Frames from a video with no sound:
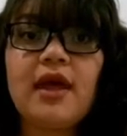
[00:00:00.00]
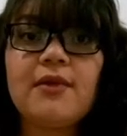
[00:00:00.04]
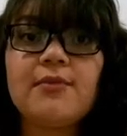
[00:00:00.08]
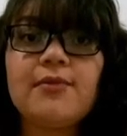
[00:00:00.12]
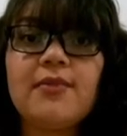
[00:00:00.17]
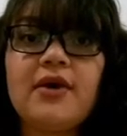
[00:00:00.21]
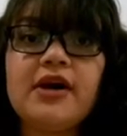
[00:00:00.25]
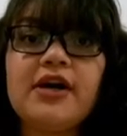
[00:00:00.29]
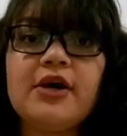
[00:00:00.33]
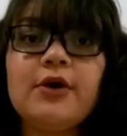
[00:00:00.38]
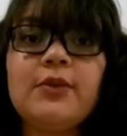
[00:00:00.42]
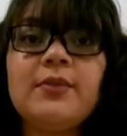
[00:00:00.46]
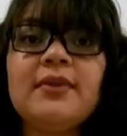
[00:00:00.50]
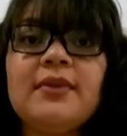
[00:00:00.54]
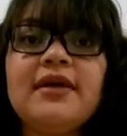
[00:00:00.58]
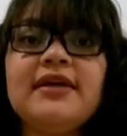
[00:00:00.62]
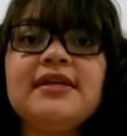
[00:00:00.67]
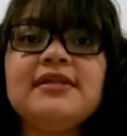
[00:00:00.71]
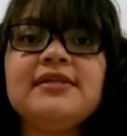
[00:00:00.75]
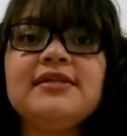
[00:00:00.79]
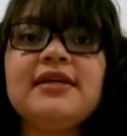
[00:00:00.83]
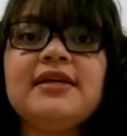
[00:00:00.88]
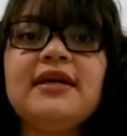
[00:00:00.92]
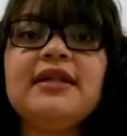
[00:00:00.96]

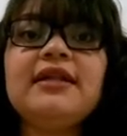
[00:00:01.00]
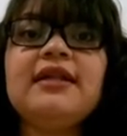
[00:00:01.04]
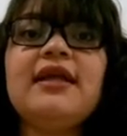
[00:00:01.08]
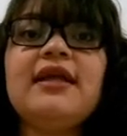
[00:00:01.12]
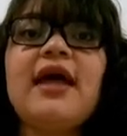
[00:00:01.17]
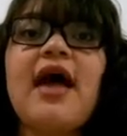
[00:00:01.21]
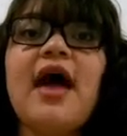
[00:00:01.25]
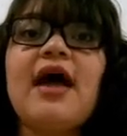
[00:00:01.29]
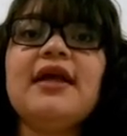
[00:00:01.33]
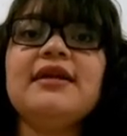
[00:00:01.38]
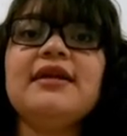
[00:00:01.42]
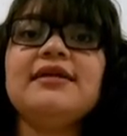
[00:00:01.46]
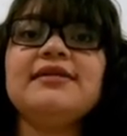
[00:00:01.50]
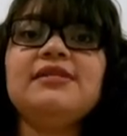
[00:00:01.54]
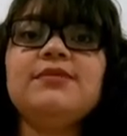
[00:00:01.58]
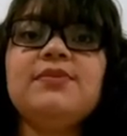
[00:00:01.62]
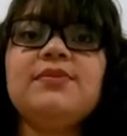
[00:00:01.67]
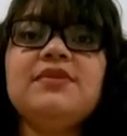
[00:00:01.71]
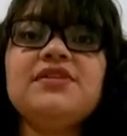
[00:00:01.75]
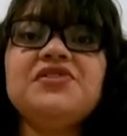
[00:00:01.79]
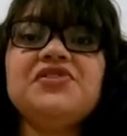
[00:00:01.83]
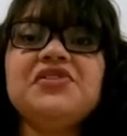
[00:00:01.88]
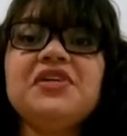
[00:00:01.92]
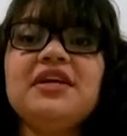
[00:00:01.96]
environmental, and
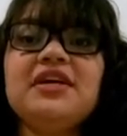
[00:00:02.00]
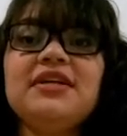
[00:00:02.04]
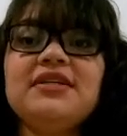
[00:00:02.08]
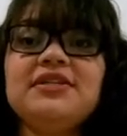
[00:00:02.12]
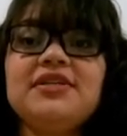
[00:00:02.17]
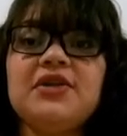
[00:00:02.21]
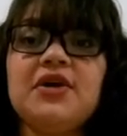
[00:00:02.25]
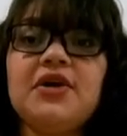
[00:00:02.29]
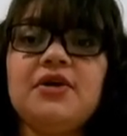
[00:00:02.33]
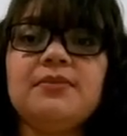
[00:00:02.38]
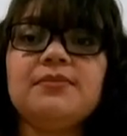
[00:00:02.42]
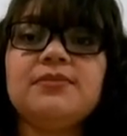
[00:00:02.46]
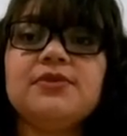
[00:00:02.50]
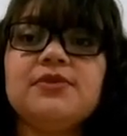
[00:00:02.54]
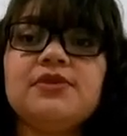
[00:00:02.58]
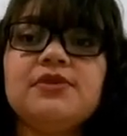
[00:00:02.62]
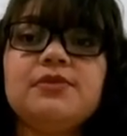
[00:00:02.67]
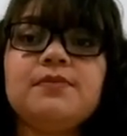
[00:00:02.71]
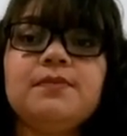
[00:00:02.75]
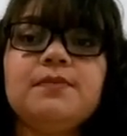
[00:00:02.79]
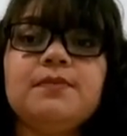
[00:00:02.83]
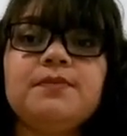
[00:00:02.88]
spatial terms.